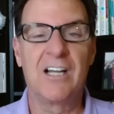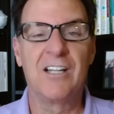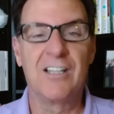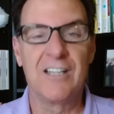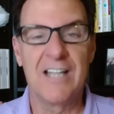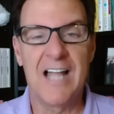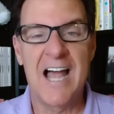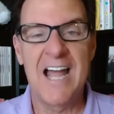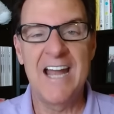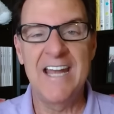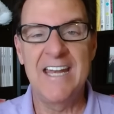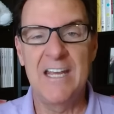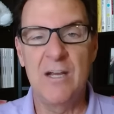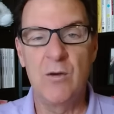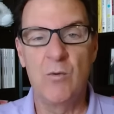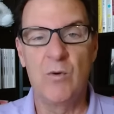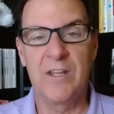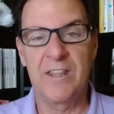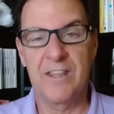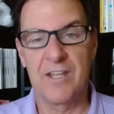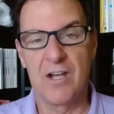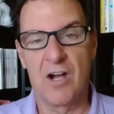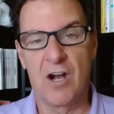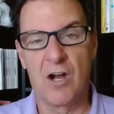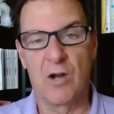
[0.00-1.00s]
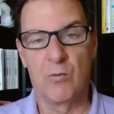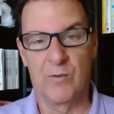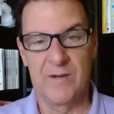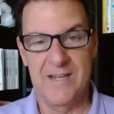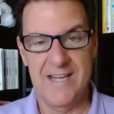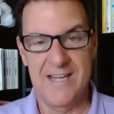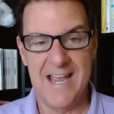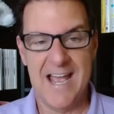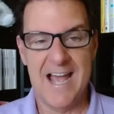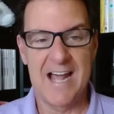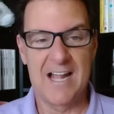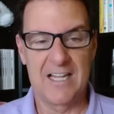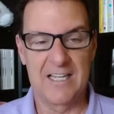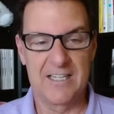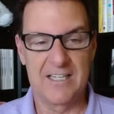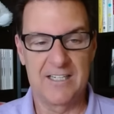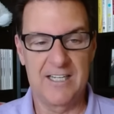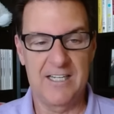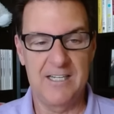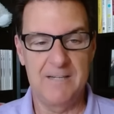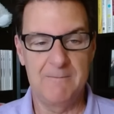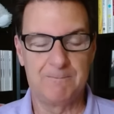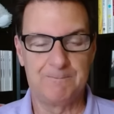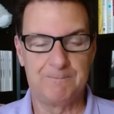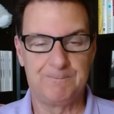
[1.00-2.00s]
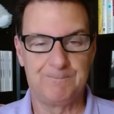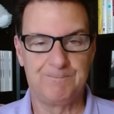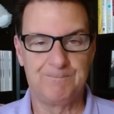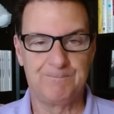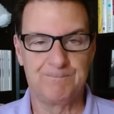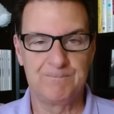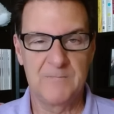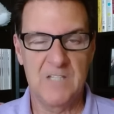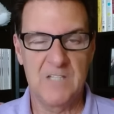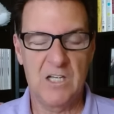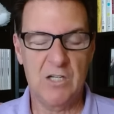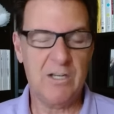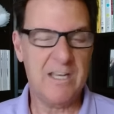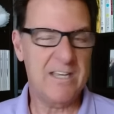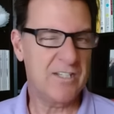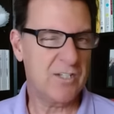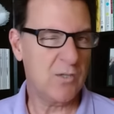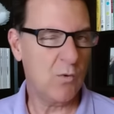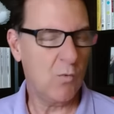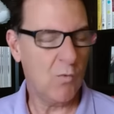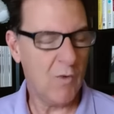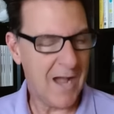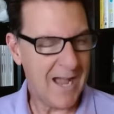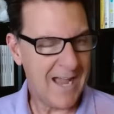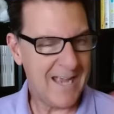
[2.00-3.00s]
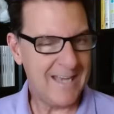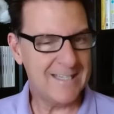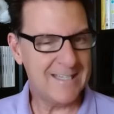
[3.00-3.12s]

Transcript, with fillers: colliding with our reality. Okay, so why